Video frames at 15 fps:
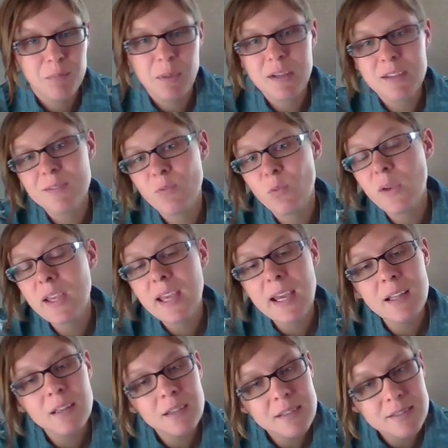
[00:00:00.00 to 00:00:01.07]
because if we
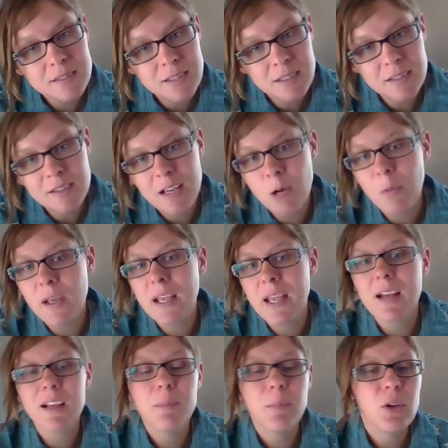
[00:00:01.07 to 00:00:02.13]
can't listen and we
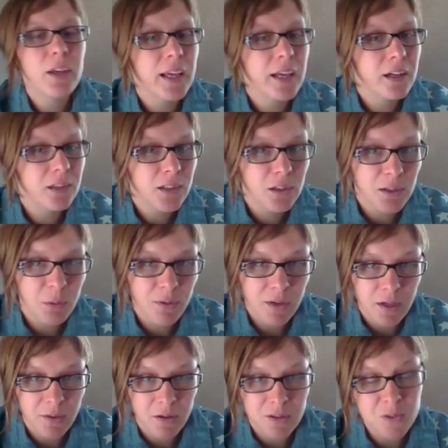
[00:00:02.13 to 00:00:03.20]
can't communicate clearly with
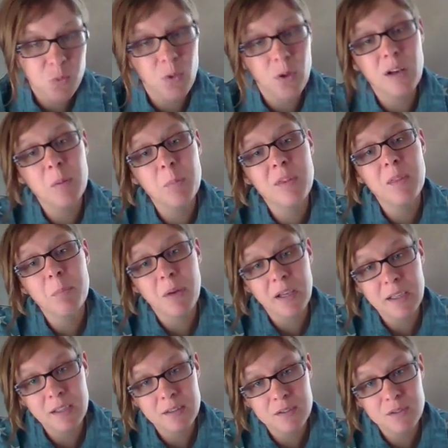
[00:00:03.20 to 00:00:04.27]
others, we're going to be the
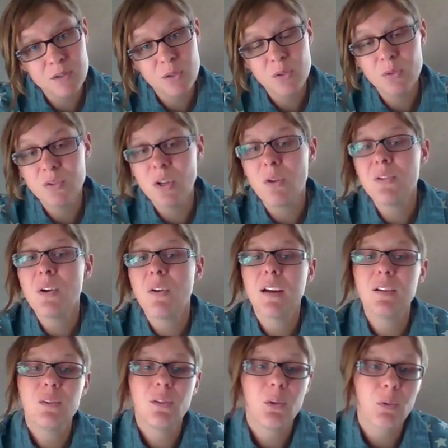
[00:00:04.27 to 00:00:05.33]
monkeys who don't know how
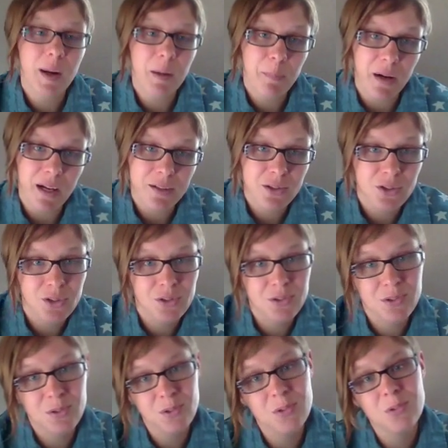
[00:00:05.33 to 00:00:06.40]
to do the right
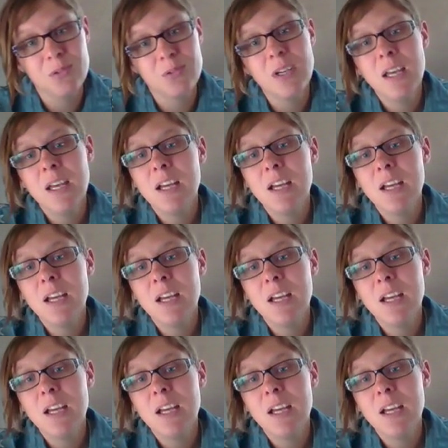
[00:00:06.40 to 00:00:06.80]
postures, who